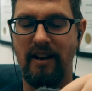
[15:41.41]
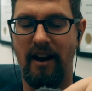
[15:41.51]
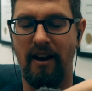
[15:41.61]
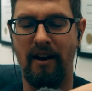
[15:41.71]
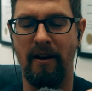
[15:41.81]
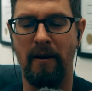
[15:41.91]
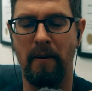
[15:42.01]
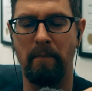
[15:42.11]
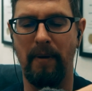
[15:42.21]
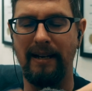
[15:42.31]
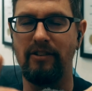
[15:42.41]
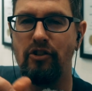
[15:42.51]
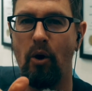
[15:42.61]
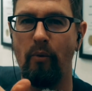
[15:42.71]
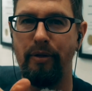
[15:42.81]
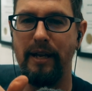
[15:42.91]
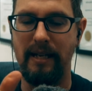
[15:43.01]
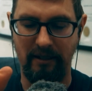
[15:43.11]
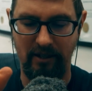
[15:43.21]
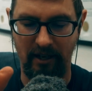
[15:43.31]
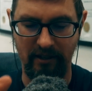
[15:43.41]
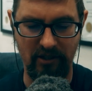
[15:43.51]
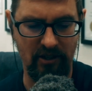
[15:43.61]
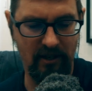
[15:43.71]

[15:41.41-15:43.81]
I don't think it does.